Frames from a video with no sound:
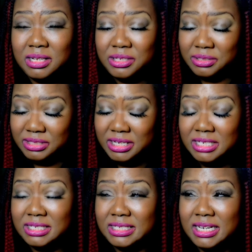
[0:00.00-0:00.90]
you'll
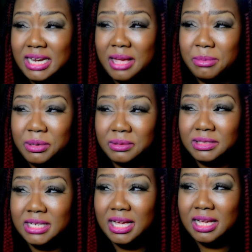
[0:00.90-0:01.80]
start to see their moon
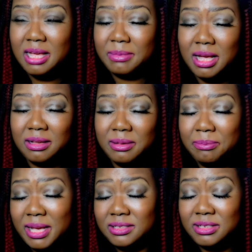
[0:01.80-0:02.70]
sign come out.
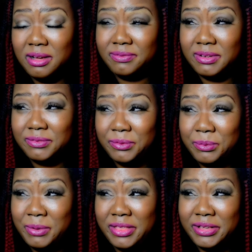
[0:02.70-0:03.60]
And based off of
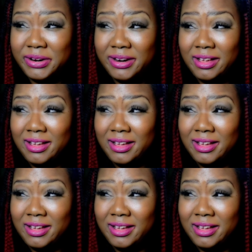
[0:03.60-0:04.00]
whether,